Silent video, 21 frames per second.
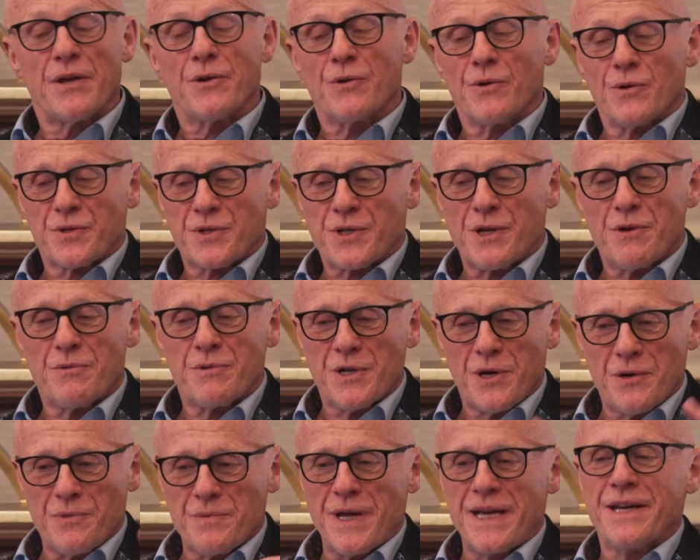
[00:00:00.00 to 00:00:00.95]
But I also
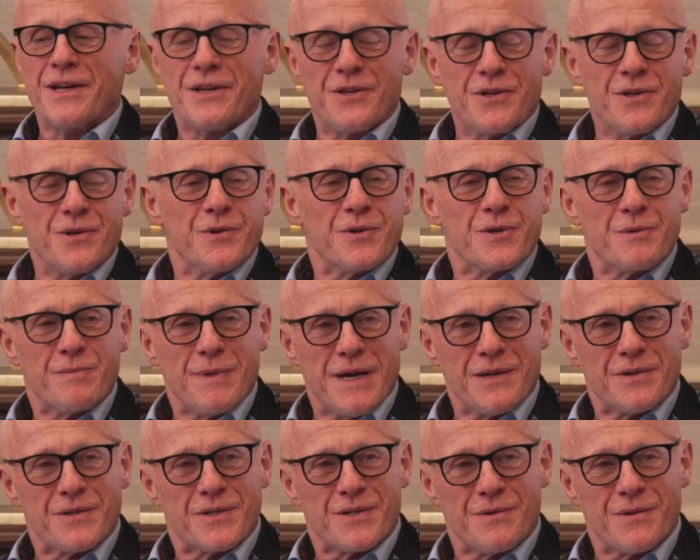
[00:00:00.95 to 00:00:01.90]
donate a huge
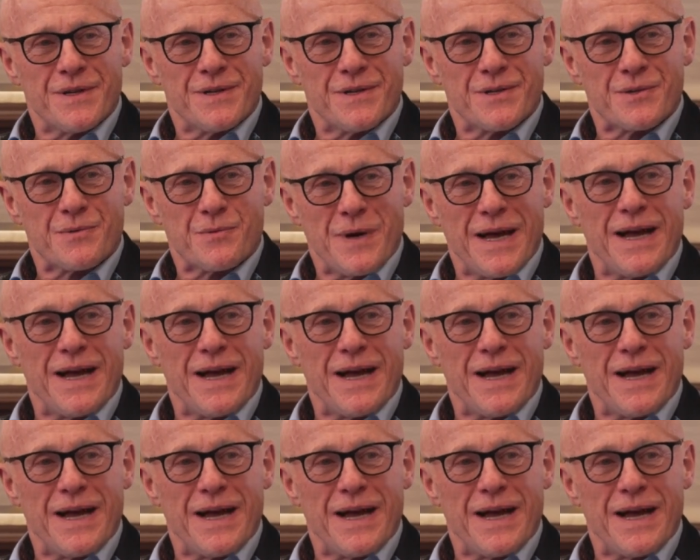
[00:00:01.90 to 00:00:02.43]
amount to it as